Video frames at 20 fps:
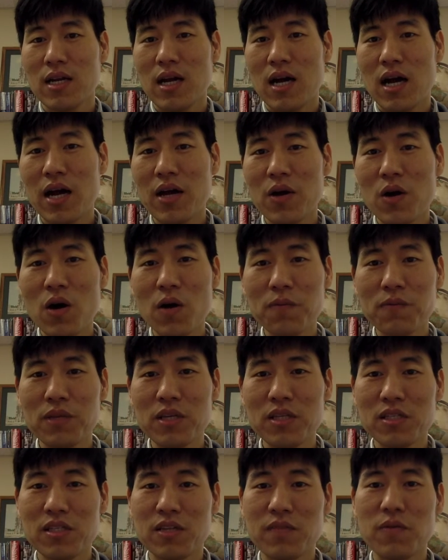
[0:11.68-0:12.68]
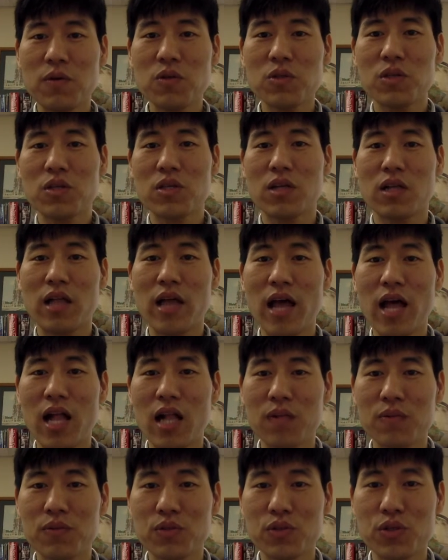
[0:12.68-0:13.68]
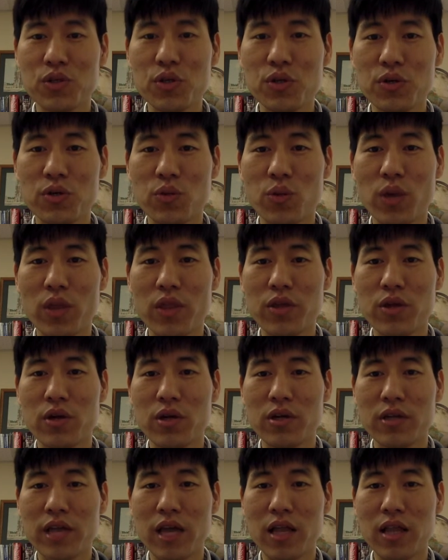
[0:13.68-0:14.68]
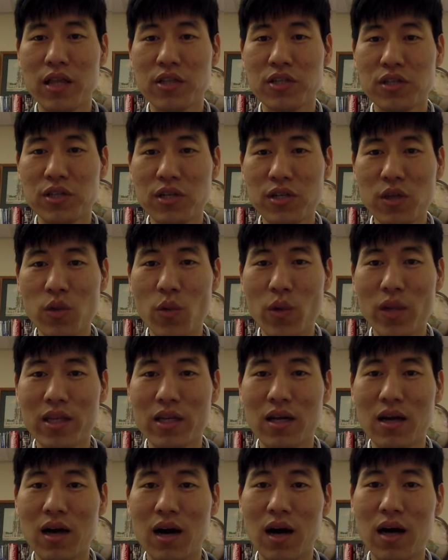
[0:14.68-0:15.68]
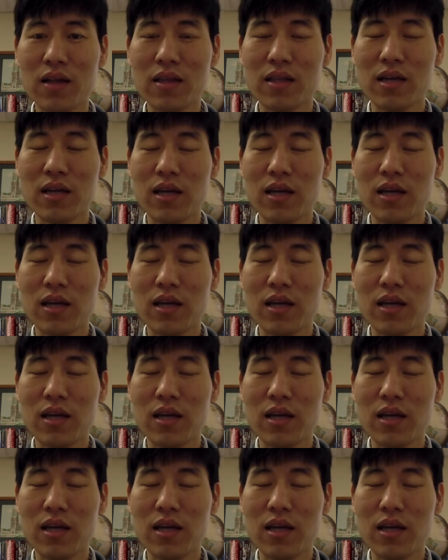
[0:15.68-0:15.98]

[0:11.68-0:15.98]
I hope this devotional helps you with your daily journey with God